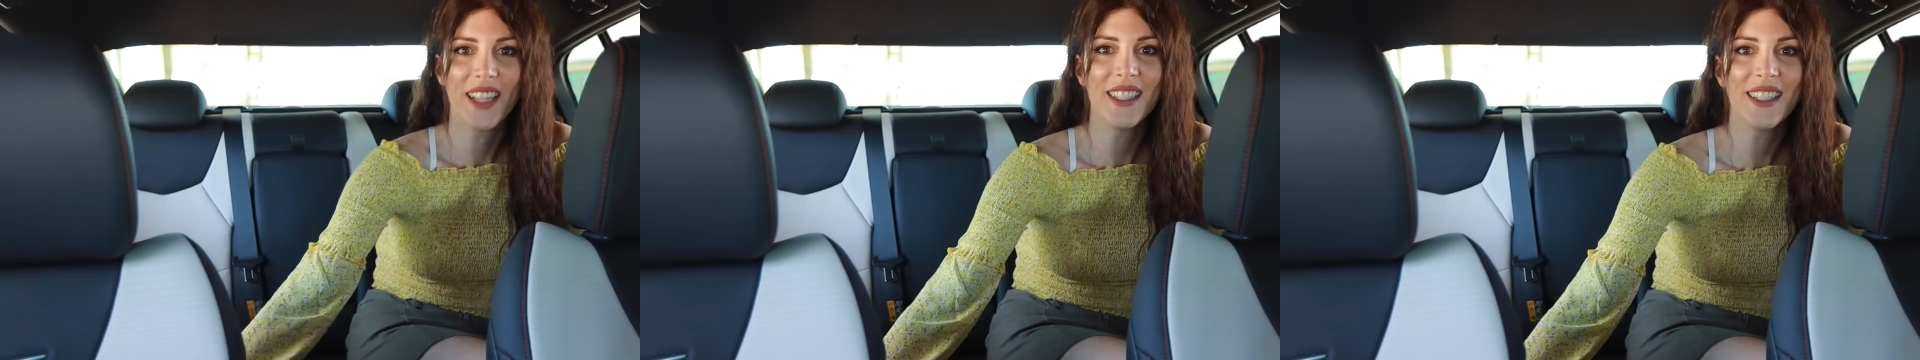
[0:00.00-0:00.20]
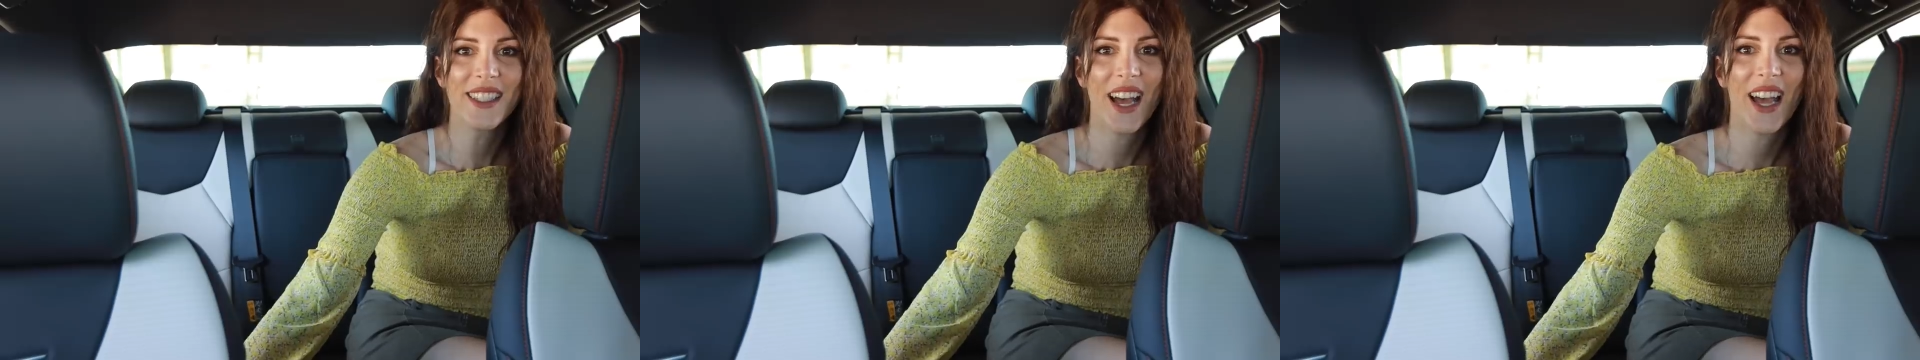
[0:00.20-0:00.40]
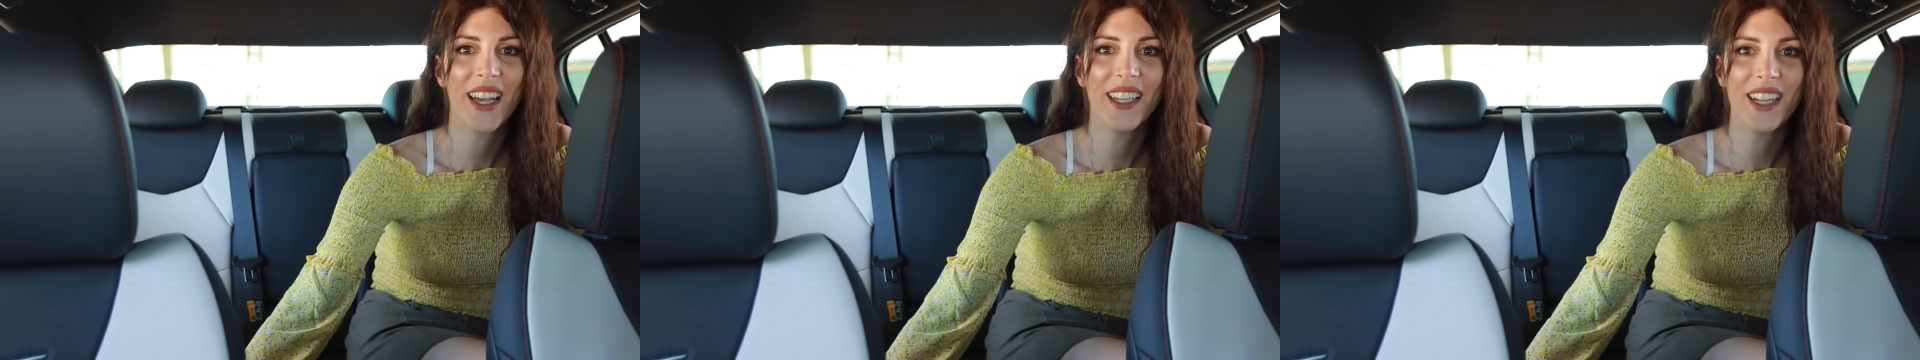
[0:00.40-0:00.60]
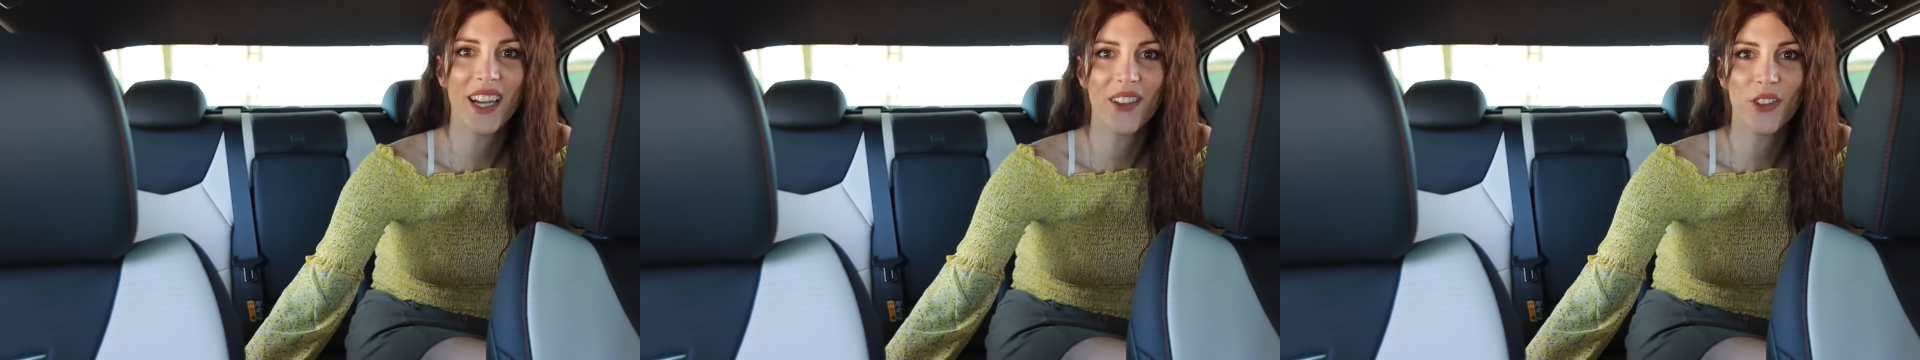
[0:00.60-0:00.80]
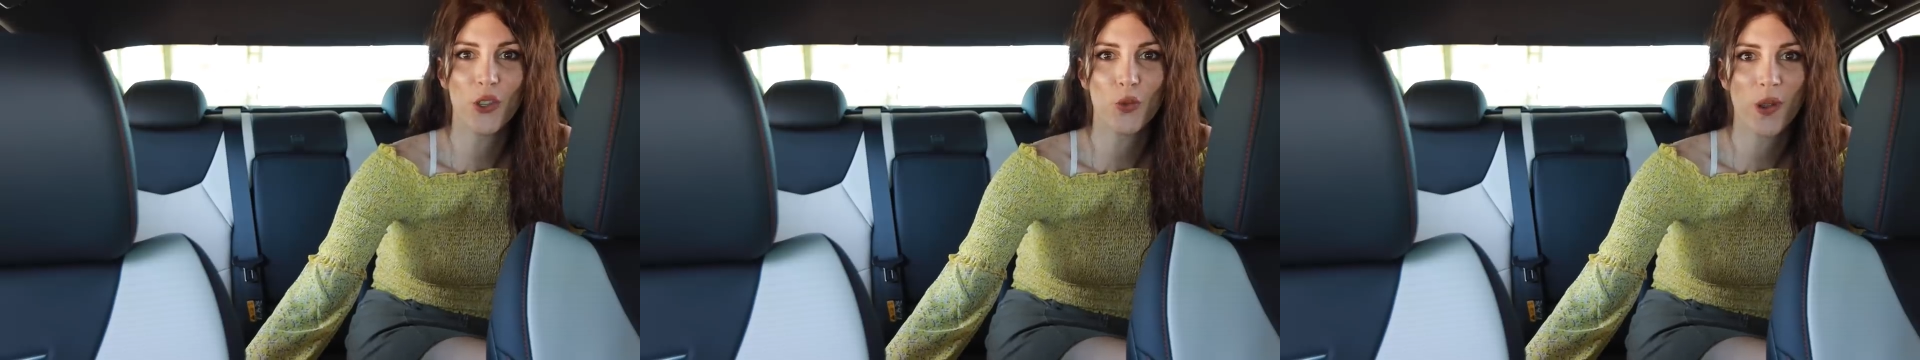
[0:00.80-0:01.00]
inside
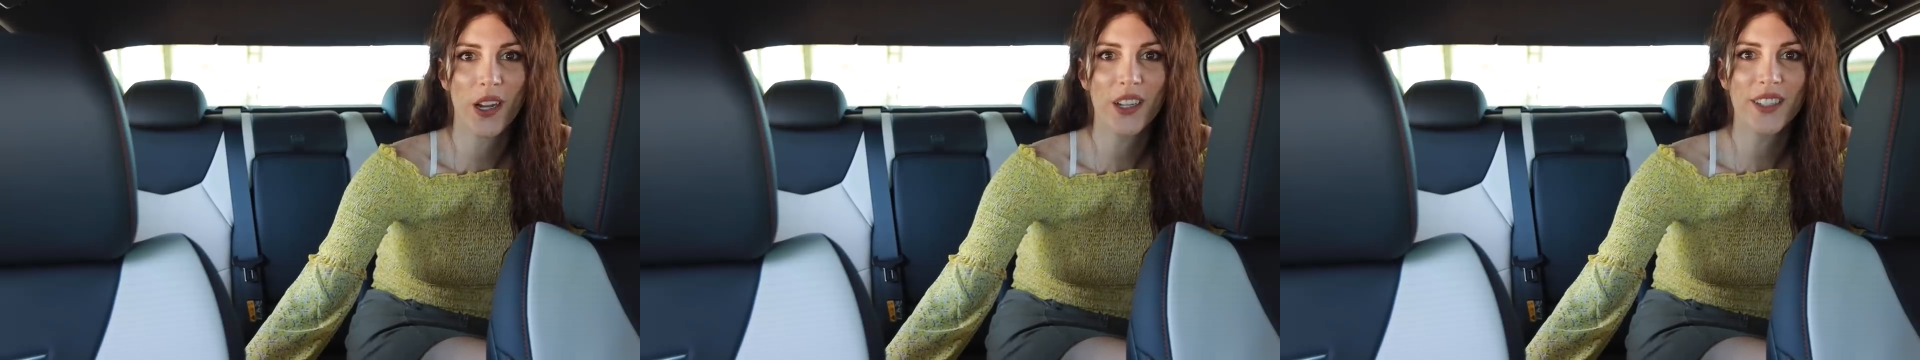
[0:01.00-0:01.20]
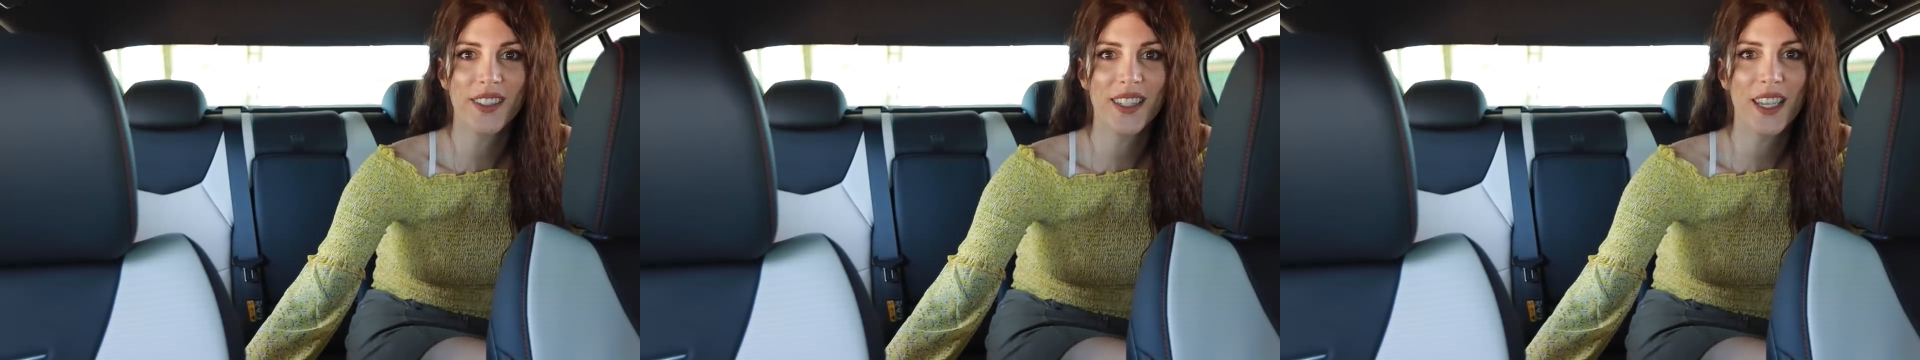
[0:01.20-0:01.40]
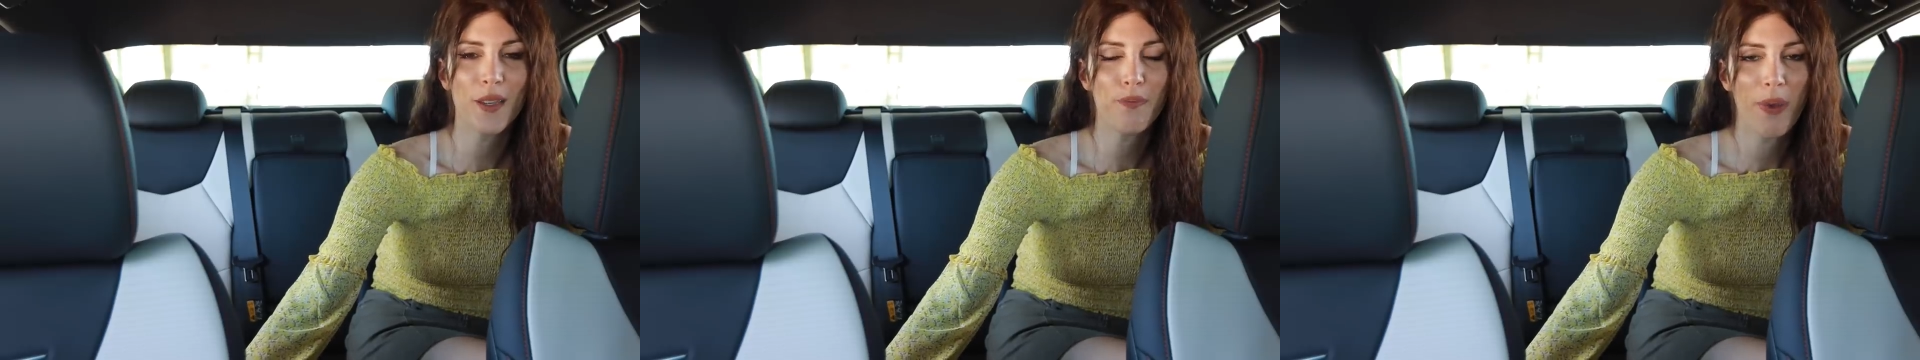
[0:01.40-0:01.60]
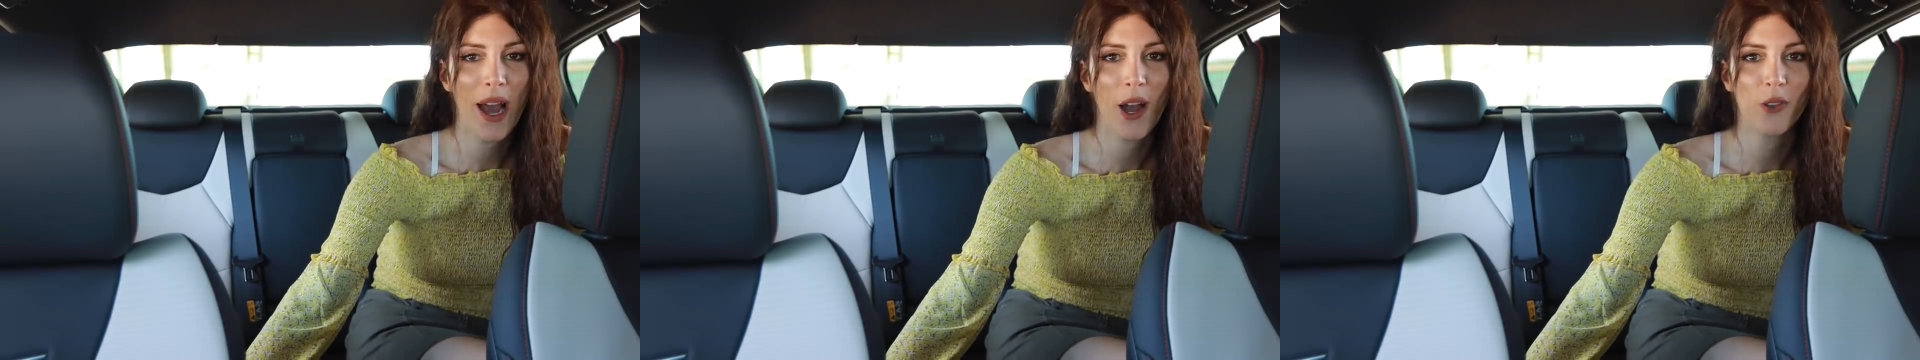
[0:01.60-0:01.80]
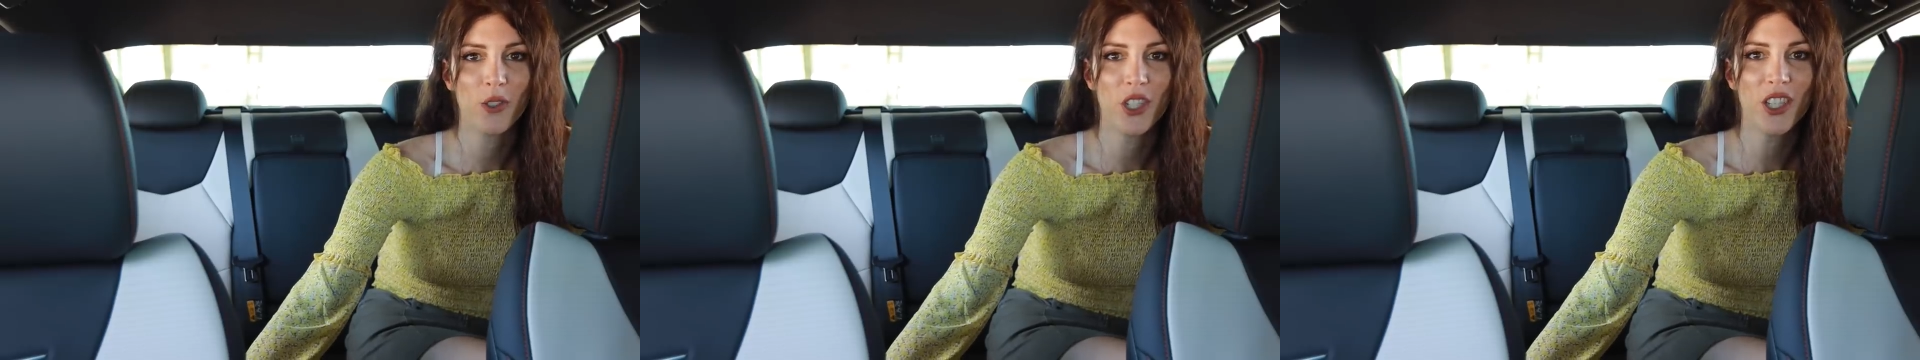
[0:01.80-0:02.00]
of the rear seat
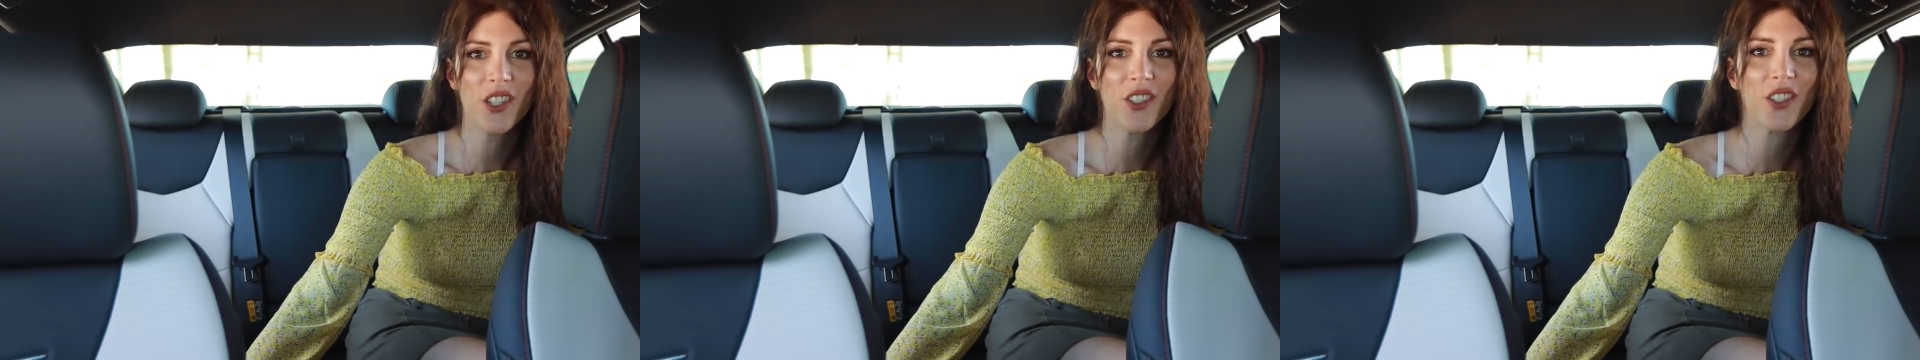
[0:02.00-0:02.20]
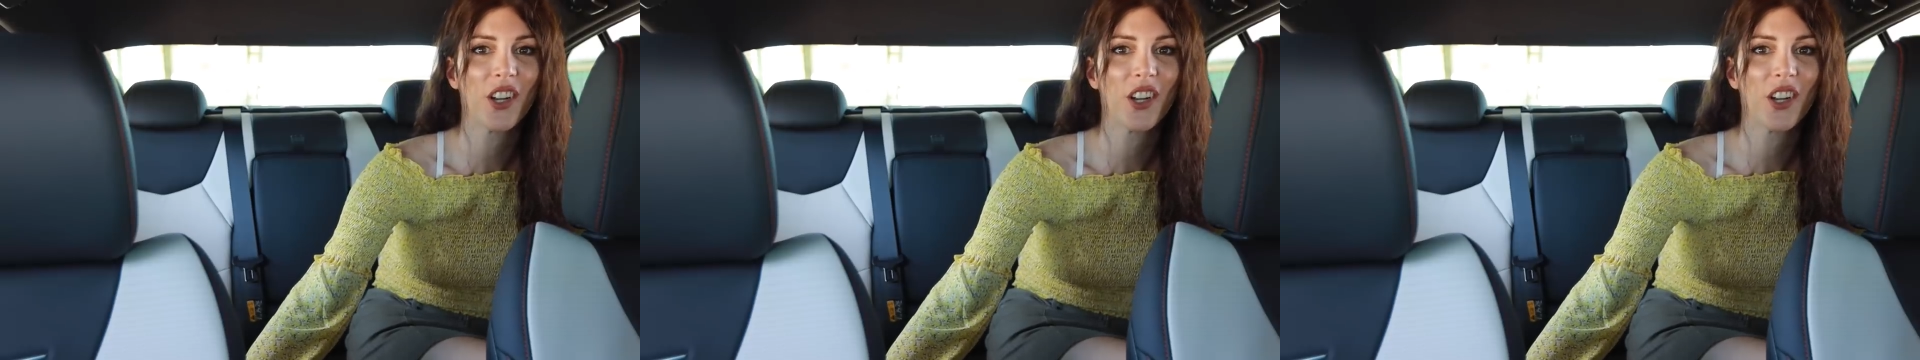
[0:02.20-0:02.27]
pouches